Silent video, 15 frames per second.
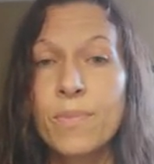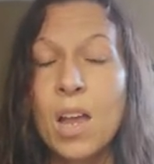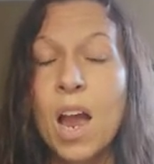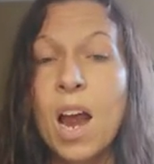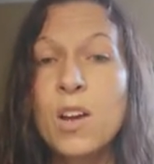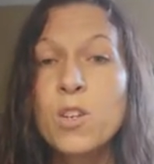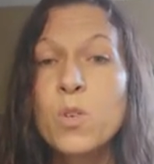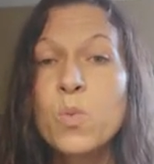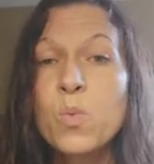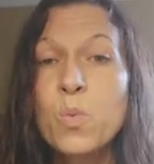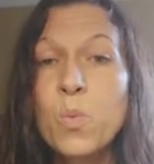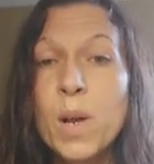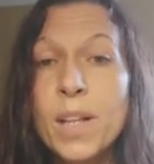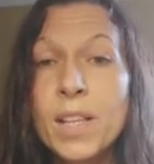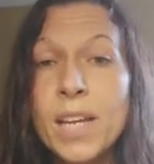Are you
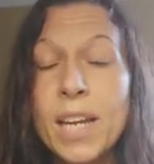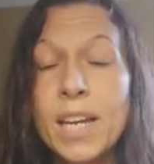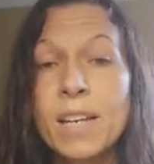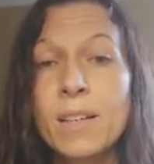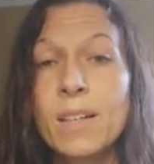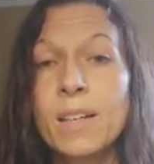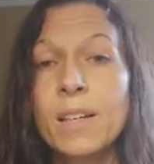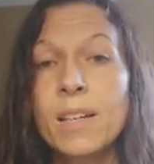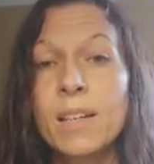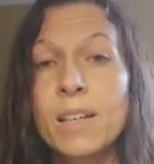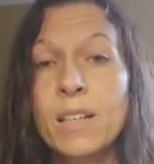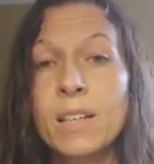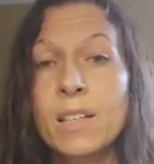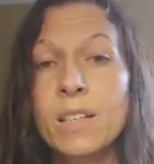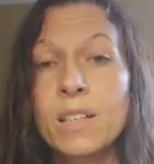willing
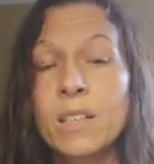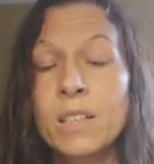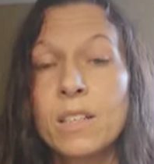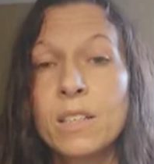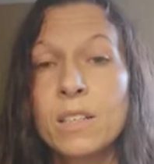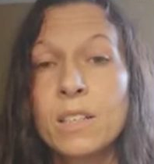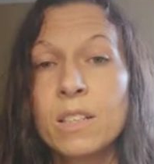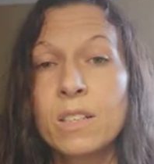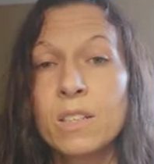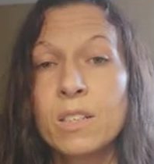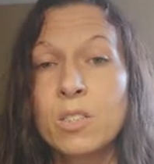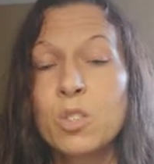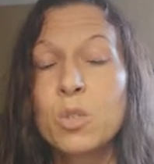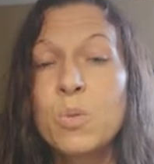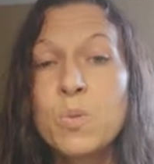
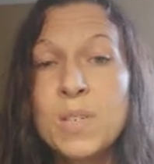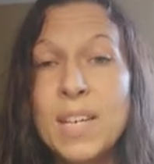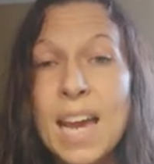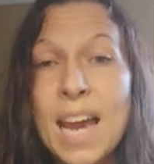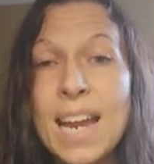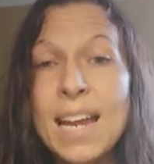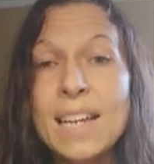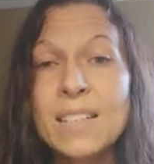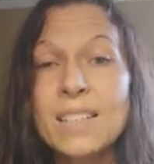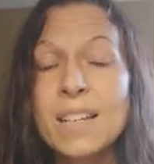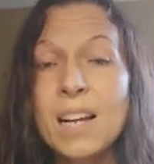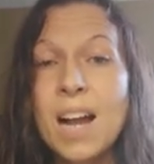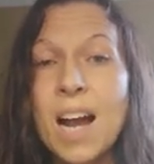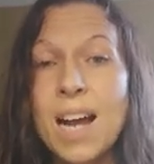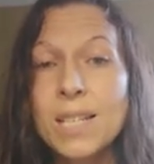to get into
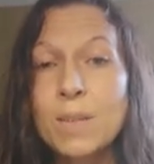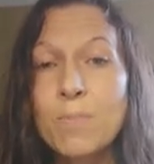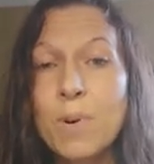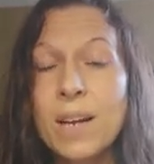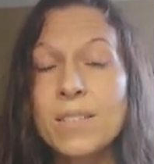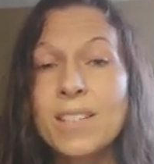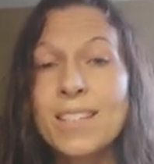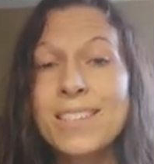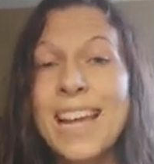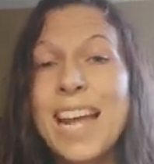God's presence